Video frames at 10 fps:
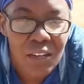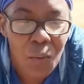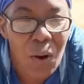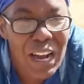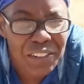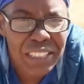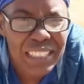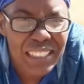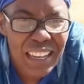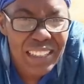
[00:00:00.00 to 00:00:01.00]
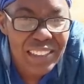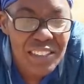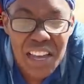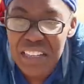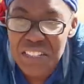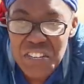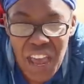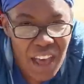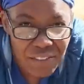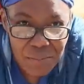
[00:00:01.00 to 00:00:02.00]
wiring lights and just
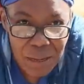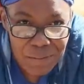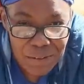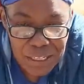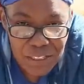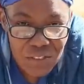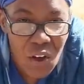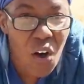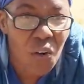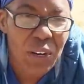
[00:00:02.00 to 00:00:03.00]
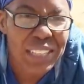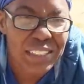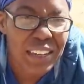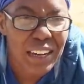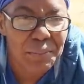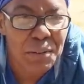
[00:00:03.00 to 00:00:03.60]
having my fans always set up.